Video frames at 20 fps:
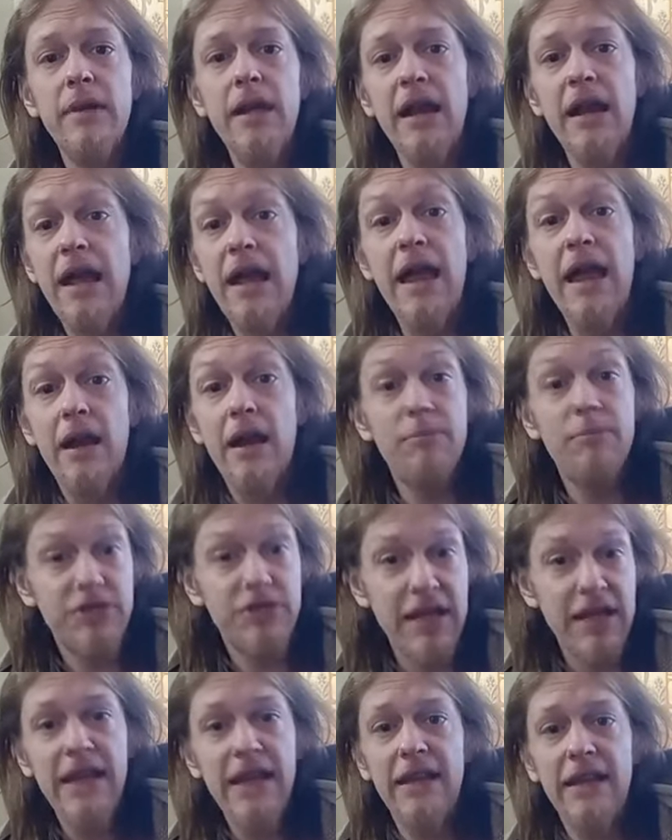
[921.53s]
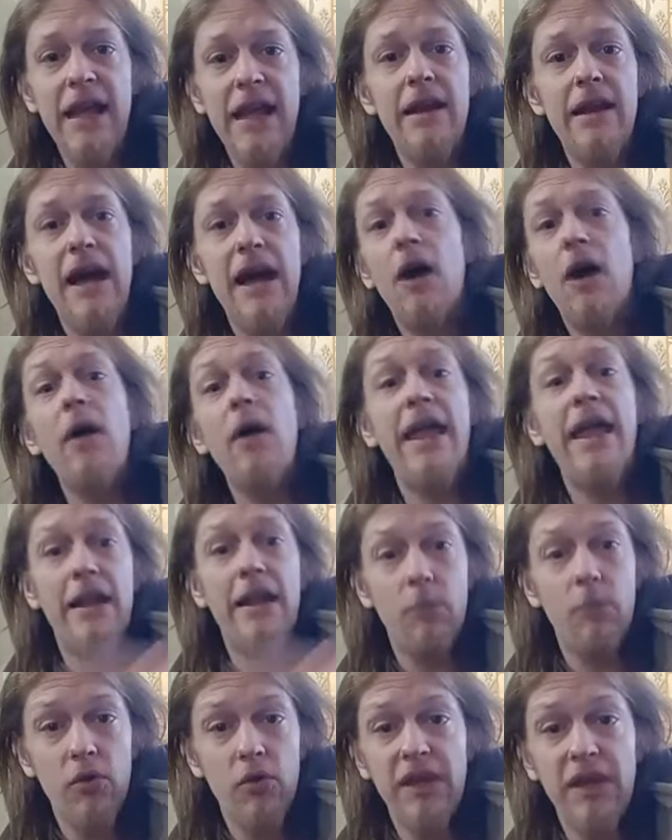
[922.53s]
And I'm saying that now, and
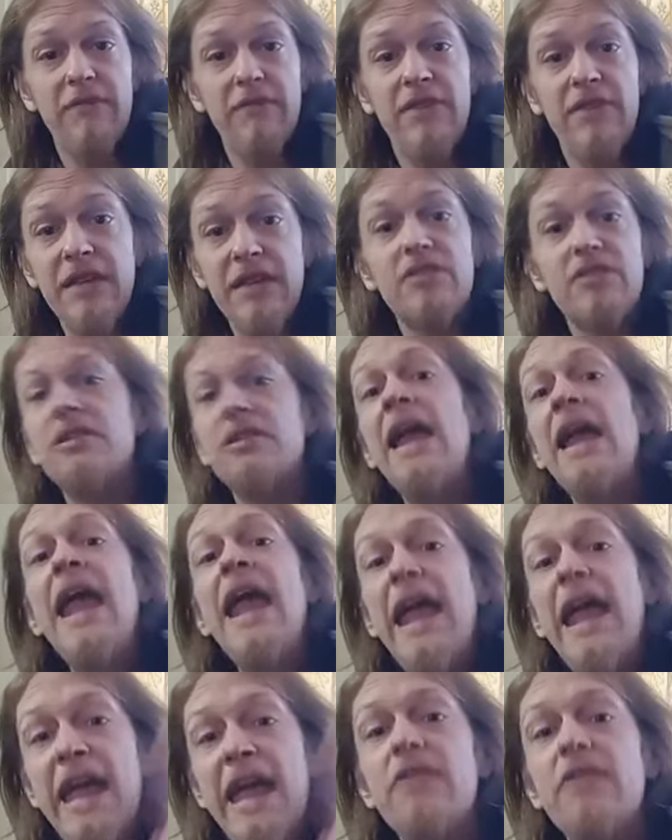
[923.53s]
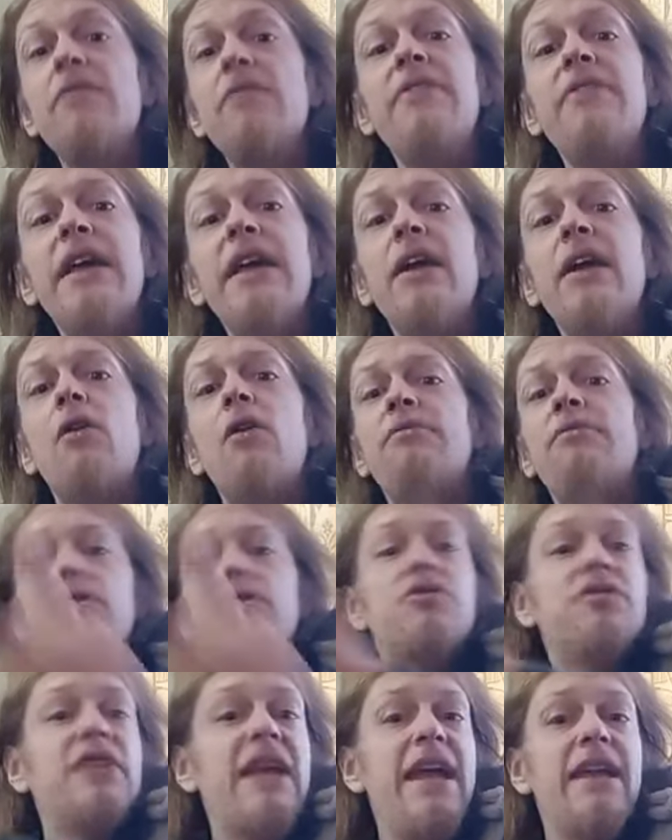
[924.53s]
I will give this and the video of
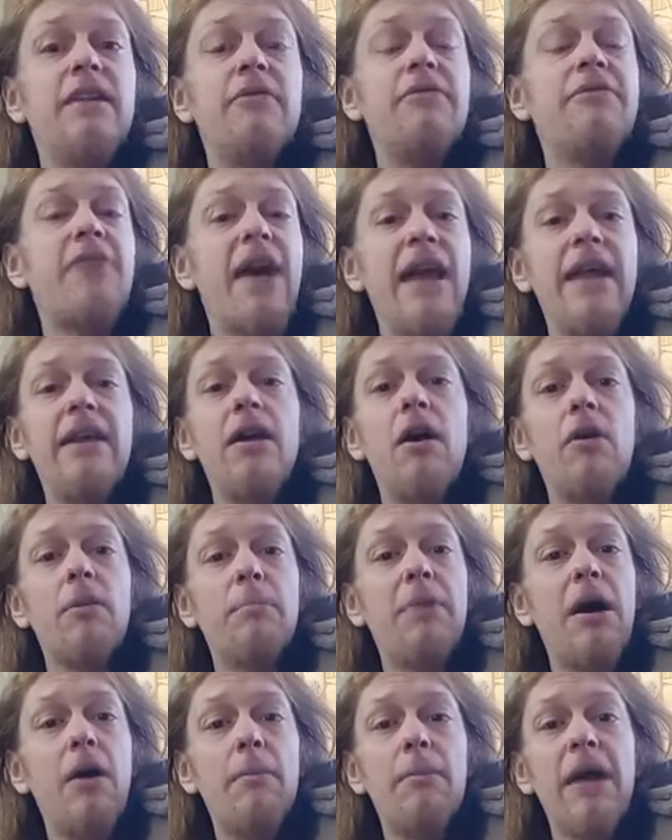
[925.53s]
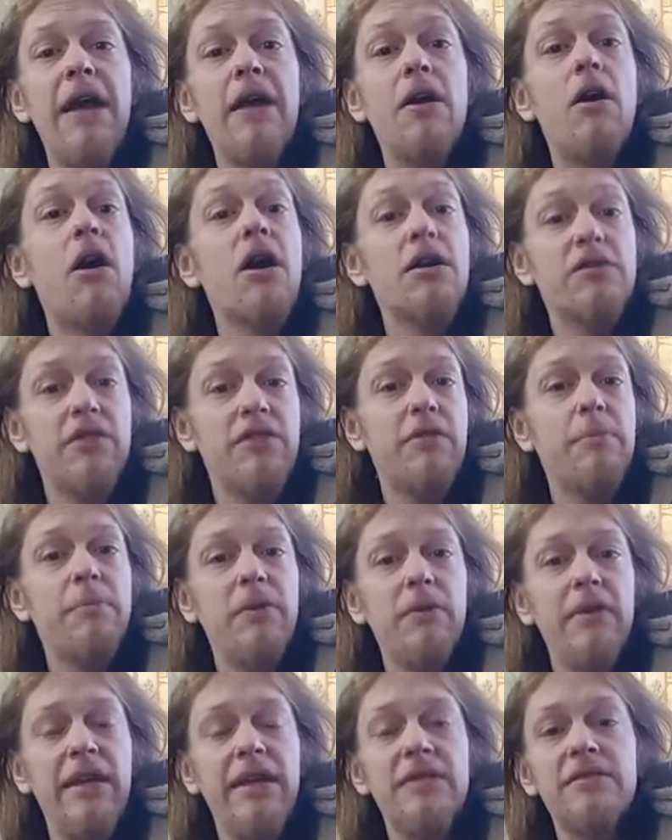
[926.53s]
you saying to find out about my car to the
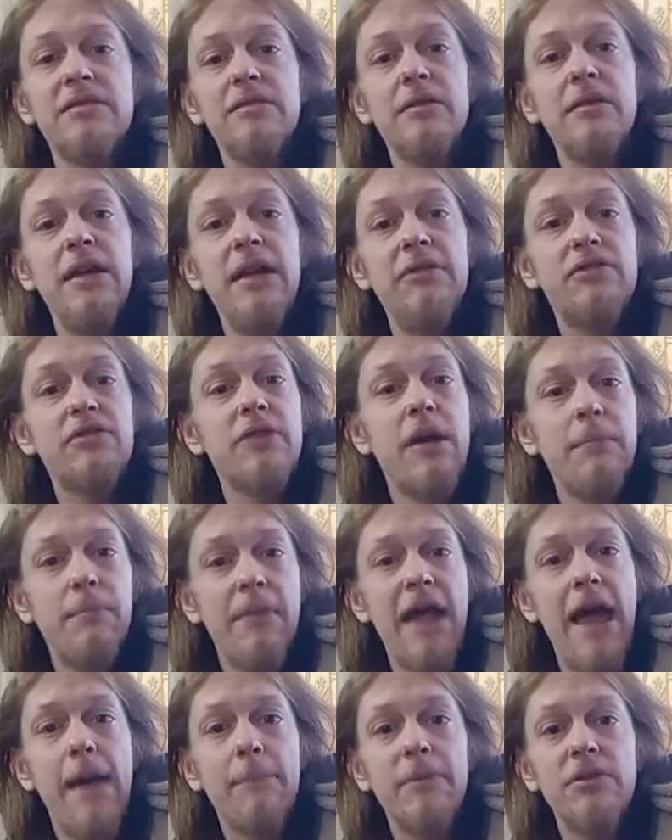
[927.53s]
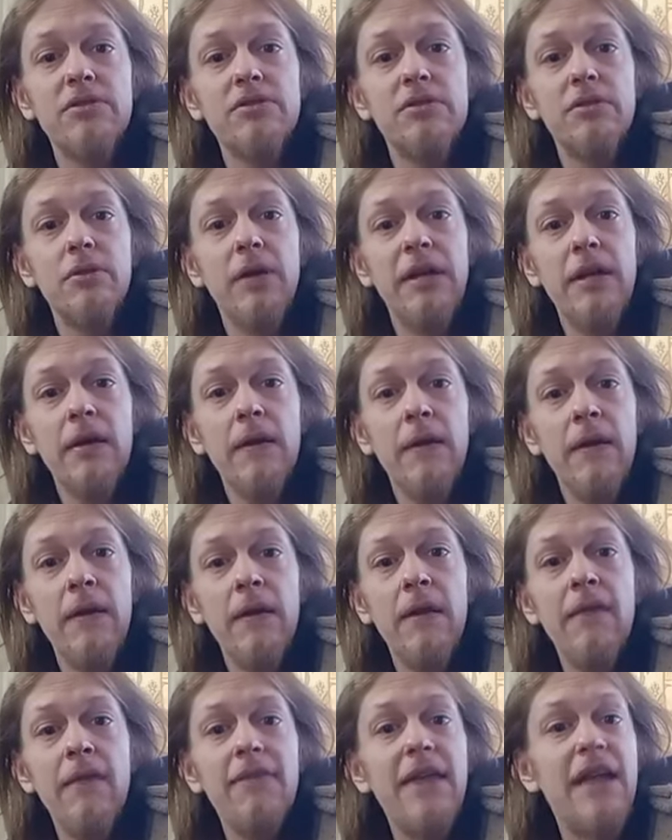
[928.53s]
police if something happens to it.
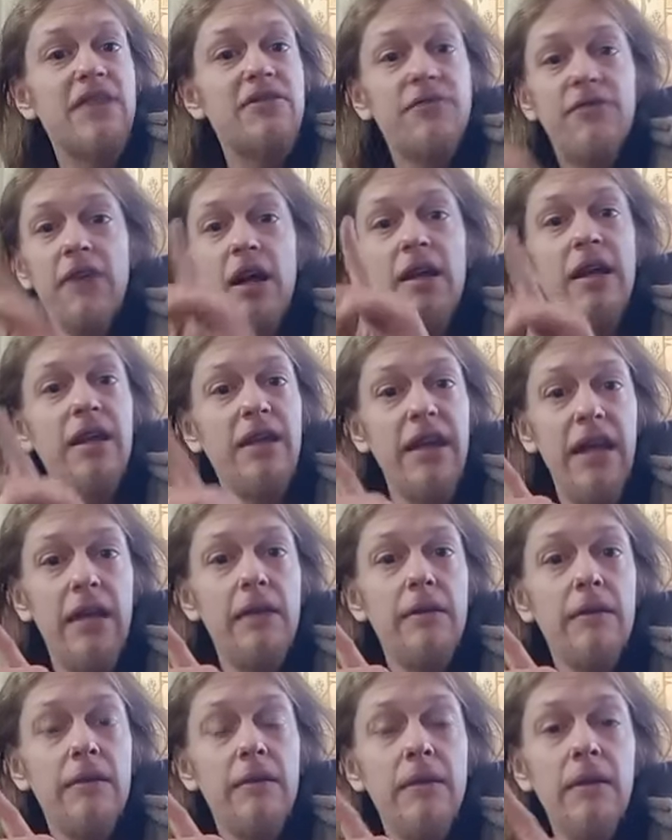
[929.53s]
That's fucking it.